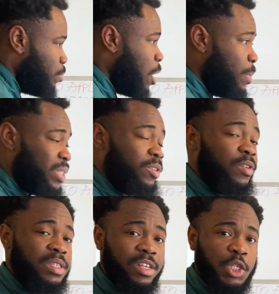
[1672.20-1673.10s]
Biometric
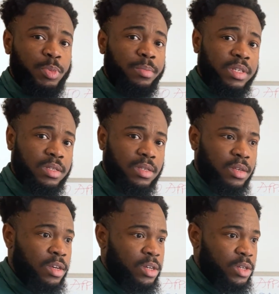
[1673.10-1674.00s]
Residence Permit.
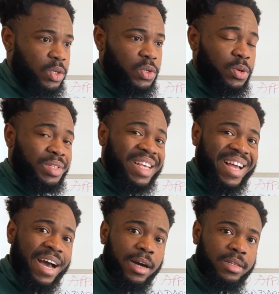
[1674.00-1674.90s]
So it's a
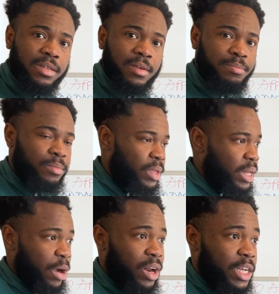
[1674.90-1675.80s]
card
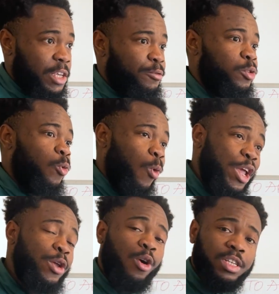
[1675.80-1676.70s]
they're going to give you when
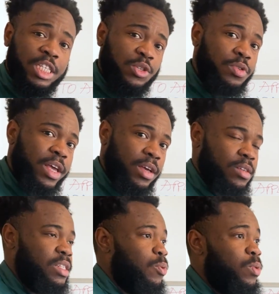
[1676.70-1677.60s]
you are in the UK.
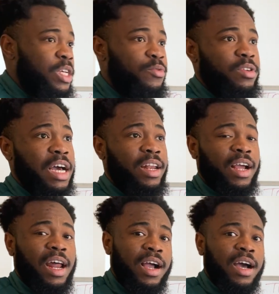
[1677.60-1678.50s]
They won't give you
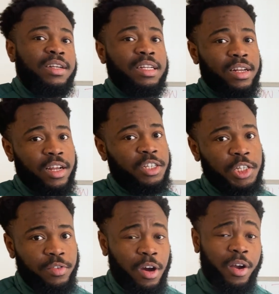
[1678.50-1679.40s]
that card in
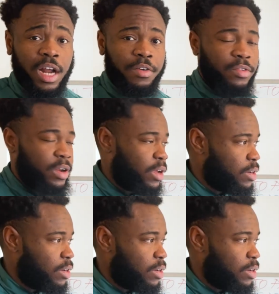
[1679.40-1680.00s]
Nigeria or in Africa.